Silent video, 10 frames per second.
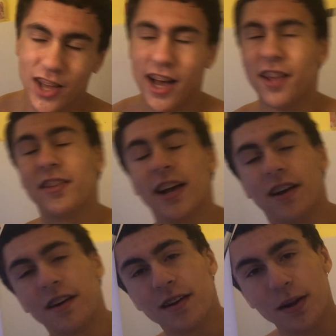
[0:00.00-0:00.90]
guys
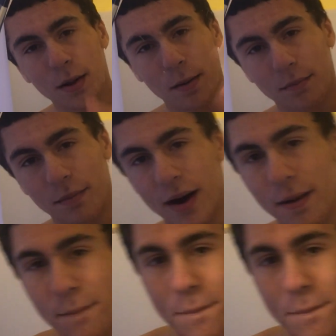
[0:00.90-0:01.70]
later. Goodbye.